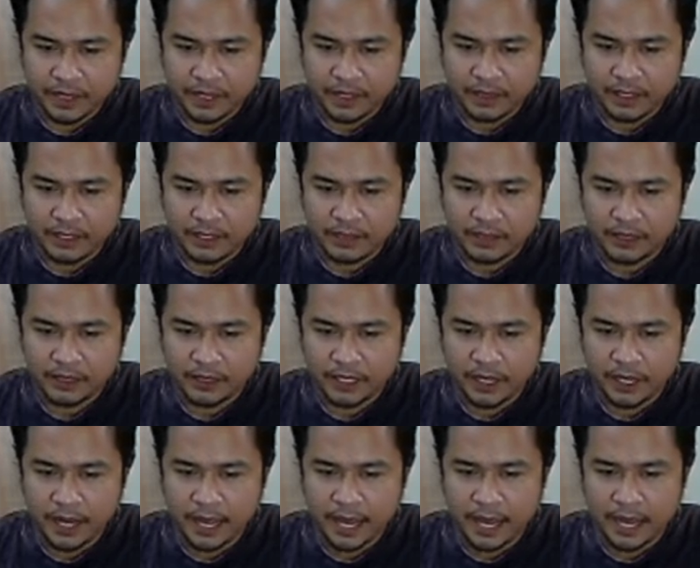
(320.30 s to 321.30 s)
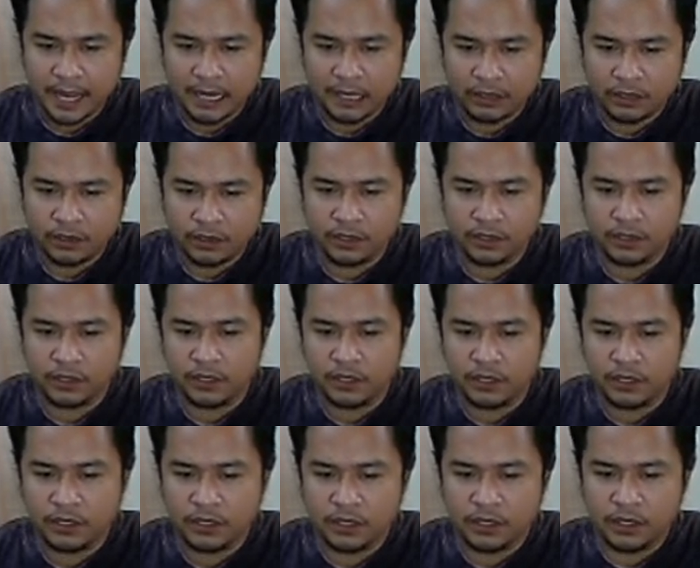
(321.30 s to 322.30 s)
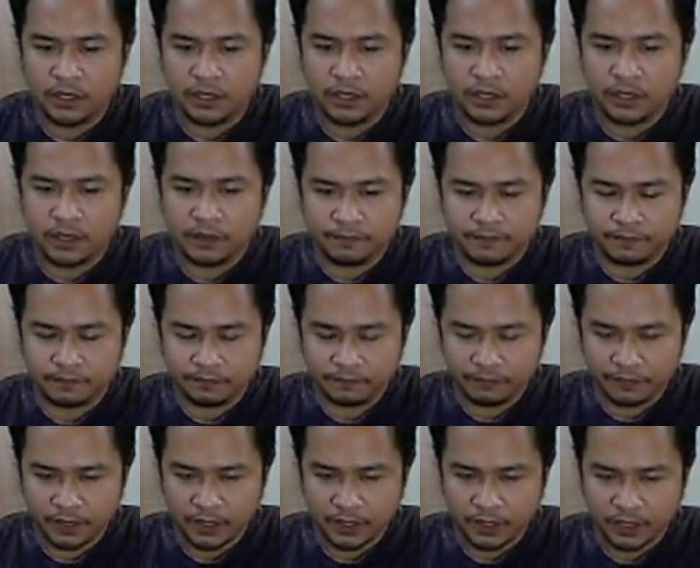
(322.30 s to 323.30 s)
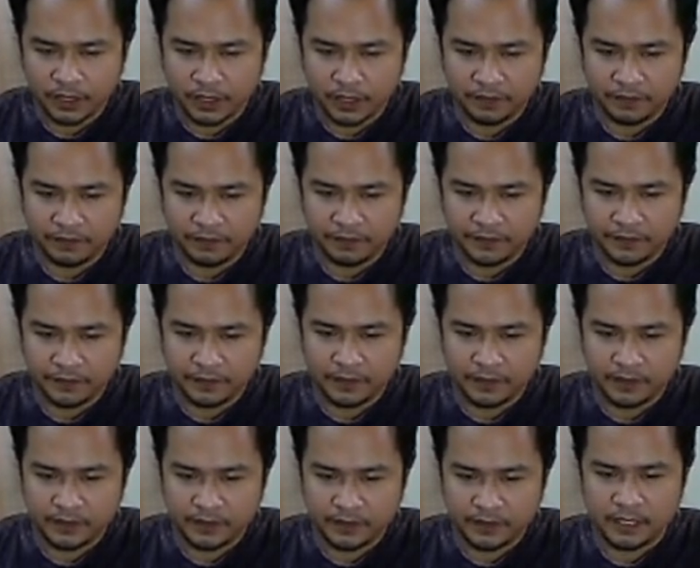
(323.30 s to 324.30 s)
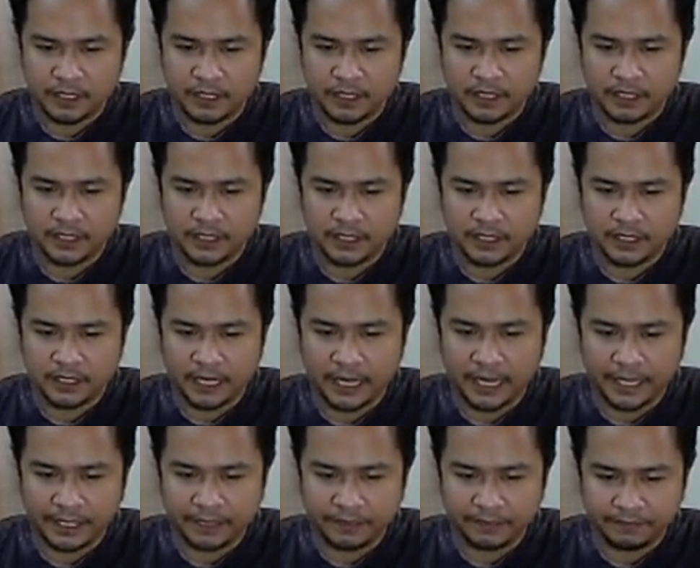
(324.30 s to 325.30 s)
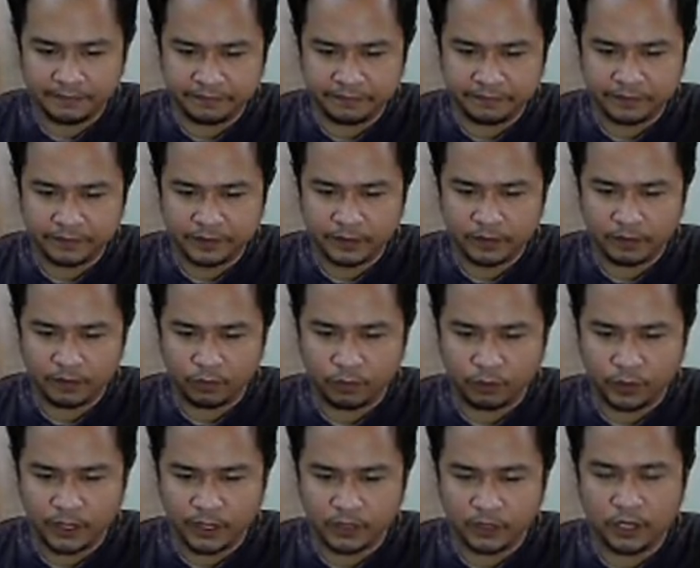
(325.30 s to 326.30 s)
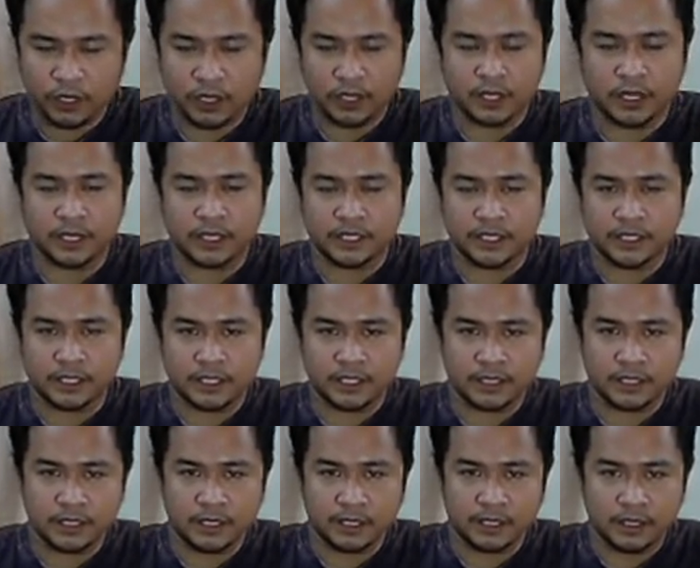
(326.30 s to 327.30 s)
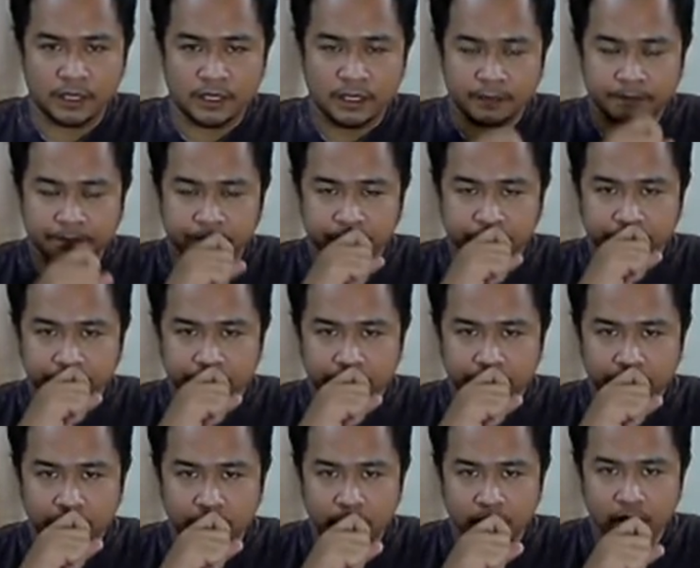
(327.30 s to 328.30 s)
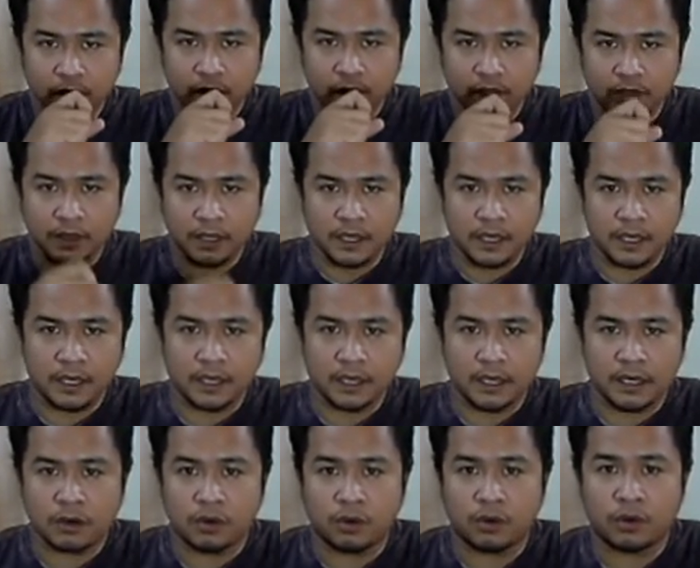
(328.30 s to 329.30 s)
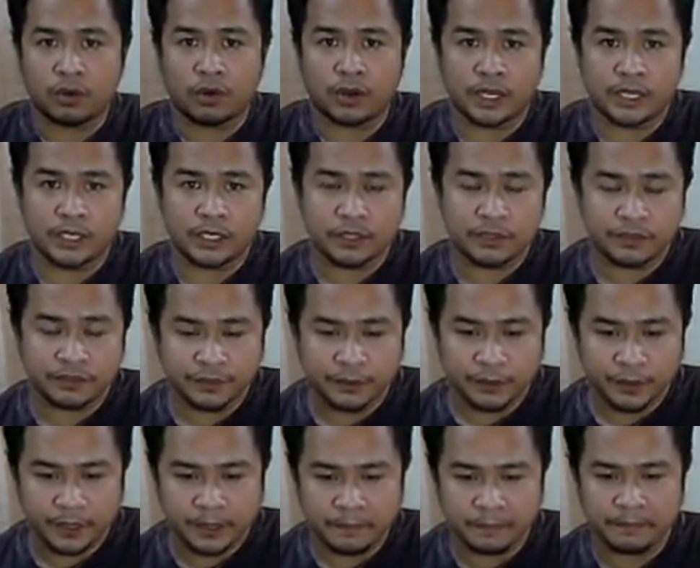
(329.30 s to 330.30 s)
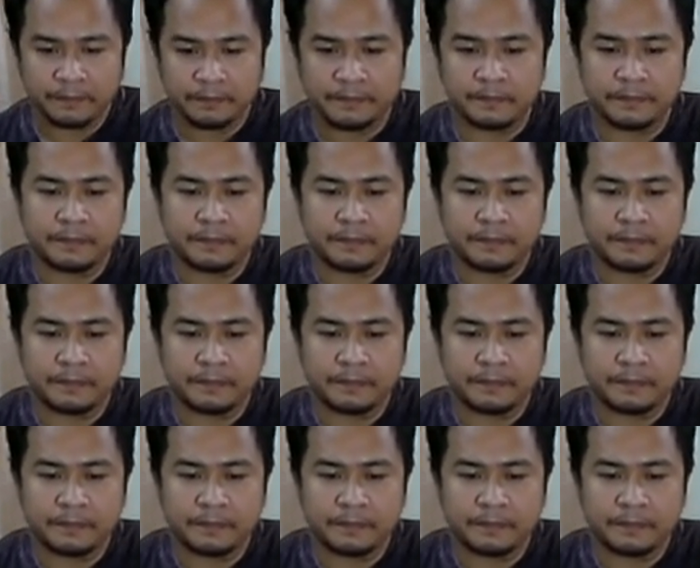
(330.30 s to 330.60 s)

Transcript: the certain angle of the sun's light will cause the cories to form.